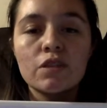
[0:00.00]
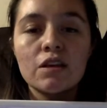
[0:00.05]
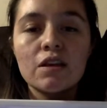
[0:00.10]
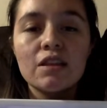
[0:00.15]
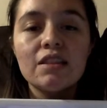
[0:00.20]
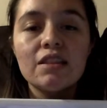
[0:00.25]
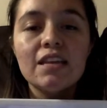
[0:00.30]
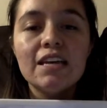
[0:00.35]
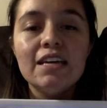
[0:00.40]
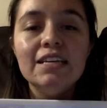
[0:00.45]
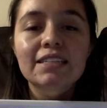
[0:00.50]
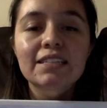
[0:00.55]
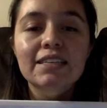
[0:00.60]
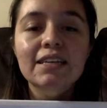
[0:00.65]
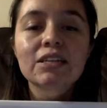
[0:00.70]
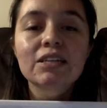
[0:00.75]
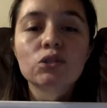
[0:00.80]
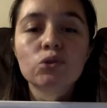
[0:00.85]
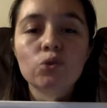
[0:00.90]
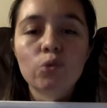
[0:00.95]
the
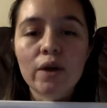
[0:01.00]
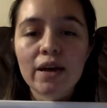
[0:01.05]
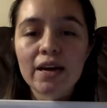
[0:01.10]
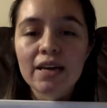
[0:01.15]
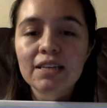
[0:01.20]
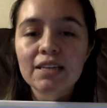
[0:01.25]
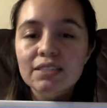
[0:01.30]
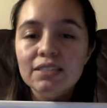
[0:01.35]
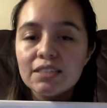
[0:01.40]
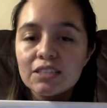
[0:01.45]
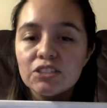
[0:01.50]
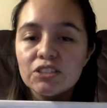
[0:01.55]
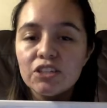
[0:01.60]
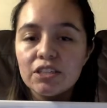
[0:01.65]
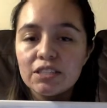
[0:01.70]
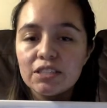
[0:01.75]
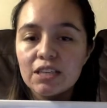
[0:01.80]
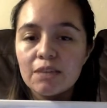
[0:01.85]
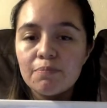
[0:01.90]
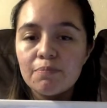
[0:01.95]
easiest way is to
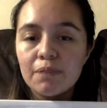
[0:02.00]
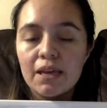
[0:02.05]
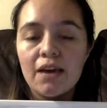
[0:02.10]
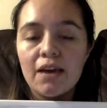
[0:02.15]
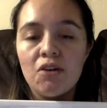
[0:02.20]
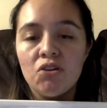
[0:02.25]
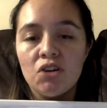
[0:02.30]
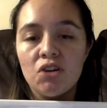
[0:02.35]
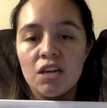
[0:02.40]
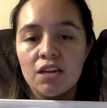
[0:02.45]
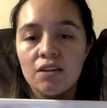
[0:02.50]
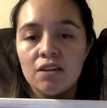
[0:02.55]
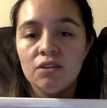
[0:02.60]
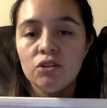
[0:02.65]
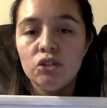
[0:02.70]
just keep counting.